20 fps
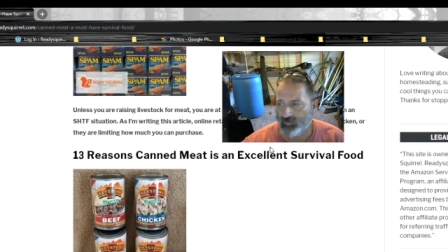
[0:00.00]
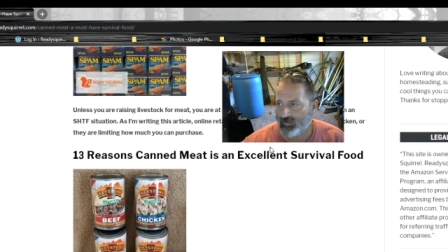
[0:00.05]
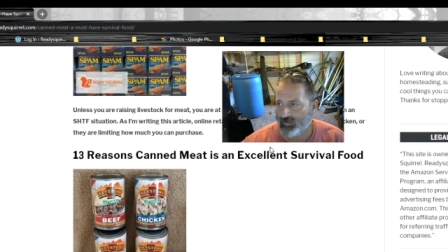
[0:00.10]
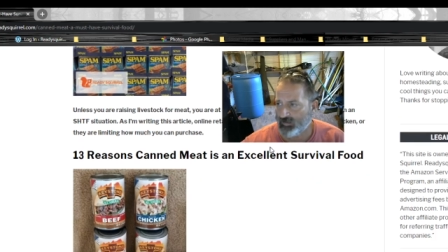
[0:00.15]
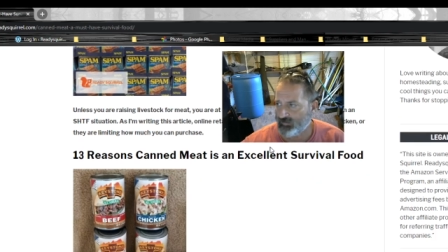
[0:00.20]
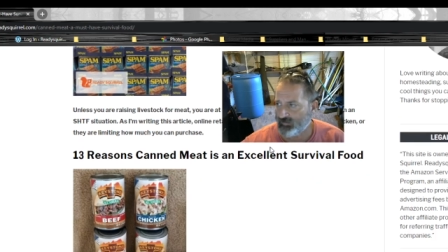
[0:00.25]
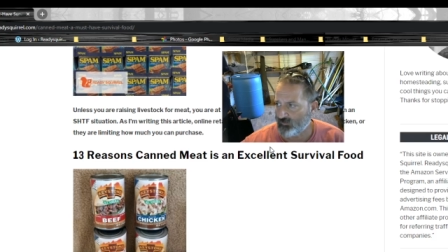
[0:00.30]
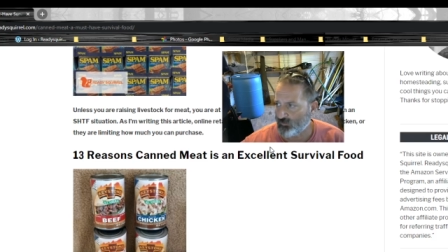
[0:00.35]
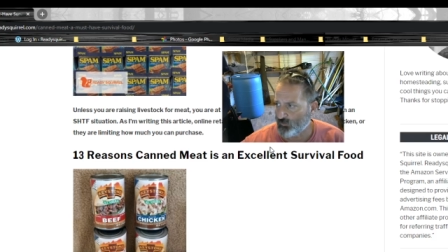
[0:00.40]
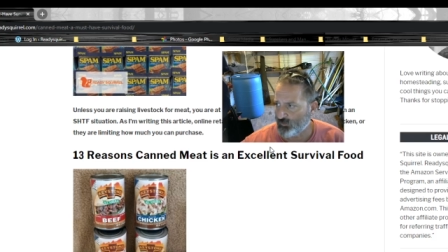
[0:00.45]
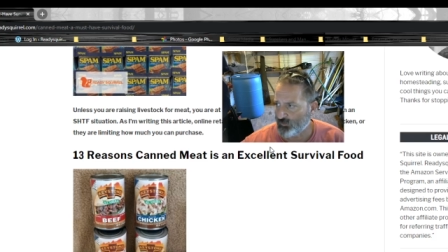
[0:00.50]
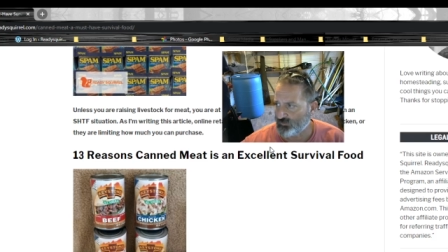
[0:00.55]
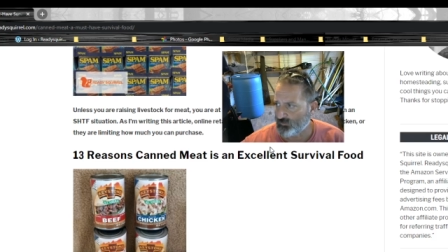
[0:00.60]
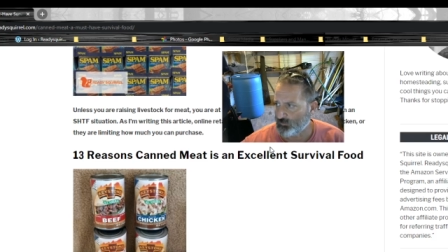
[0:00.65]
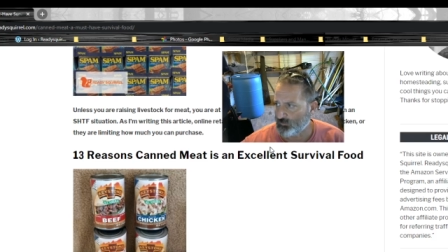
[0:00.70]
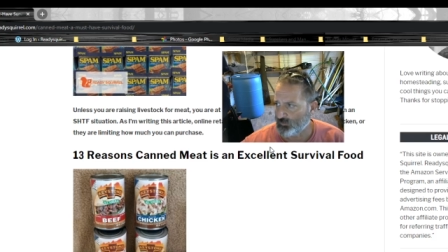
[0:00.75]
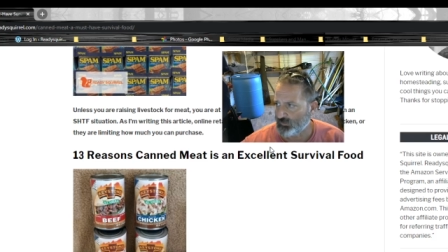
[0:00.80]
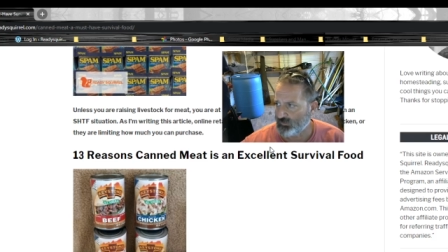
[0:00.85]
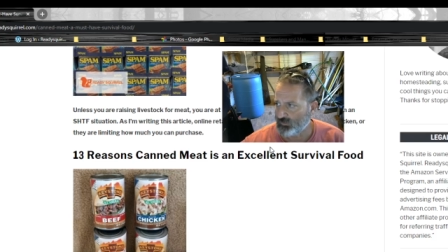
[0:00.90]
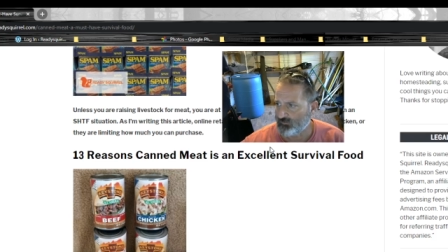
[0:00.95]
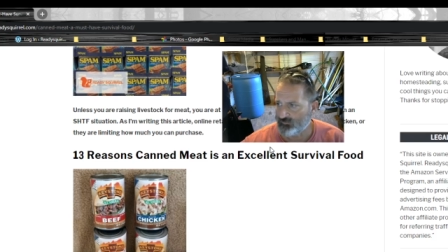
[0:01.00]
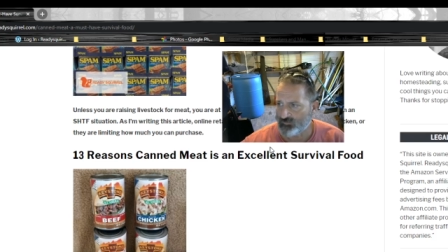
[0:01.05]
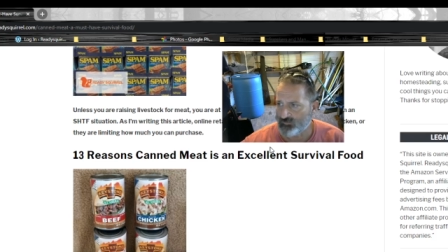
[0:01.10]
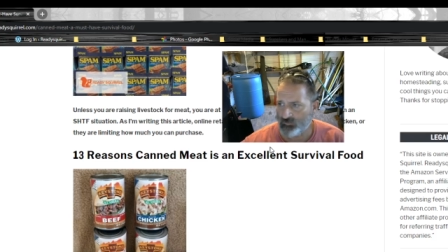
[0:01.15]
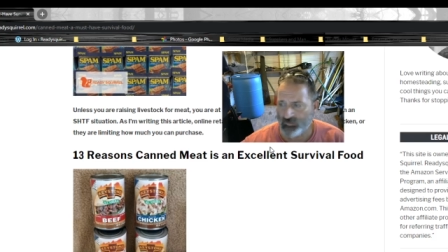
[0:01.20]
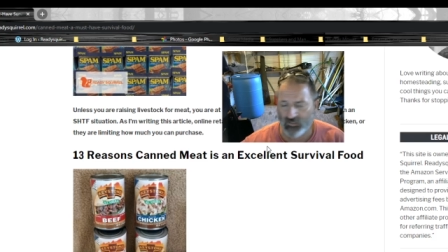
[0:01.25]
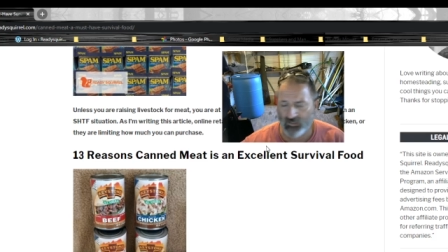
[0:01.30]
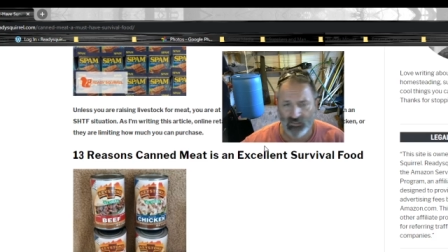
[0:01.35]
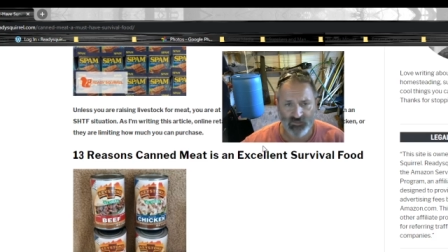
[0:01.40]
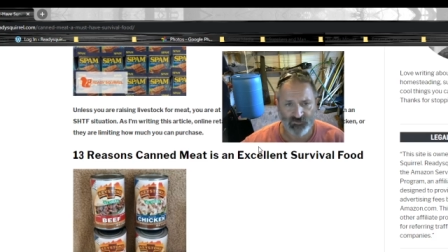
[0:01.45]
I don't know what to believe, to
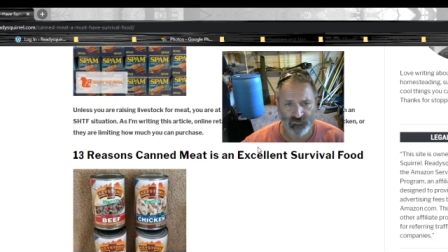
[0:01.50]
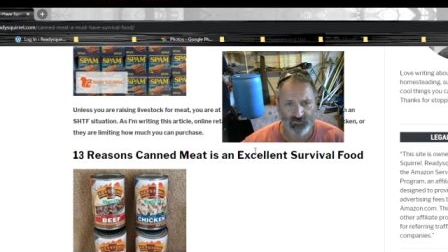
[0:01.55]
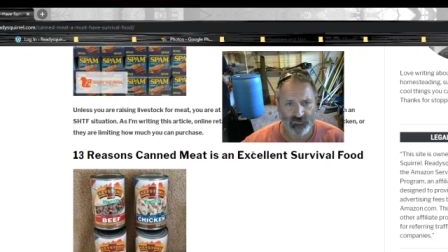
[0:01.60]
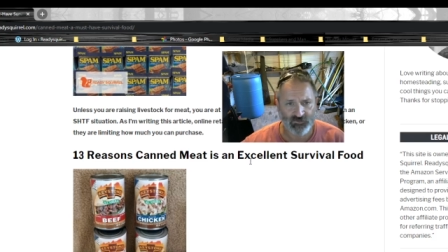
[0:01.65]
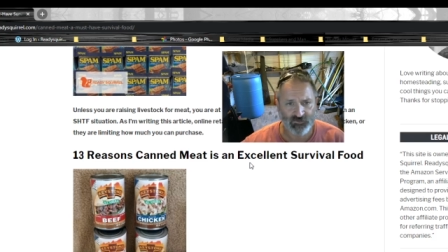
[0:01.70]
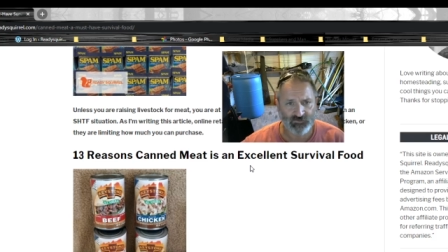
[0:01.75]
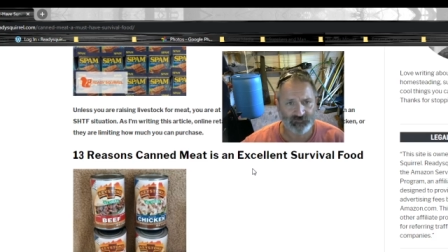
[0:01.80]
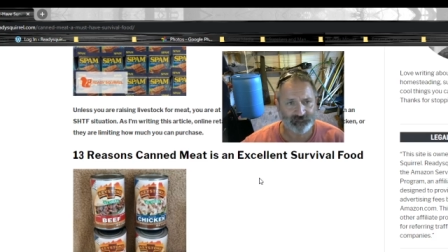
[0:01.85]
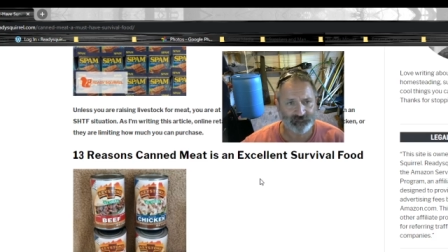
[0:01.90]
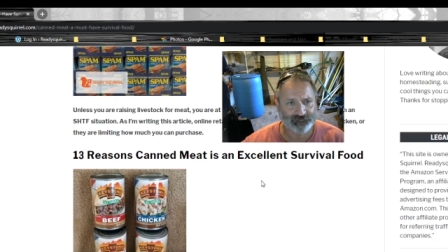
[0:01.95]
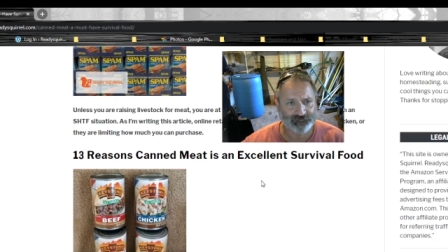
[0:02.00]
be honest with you.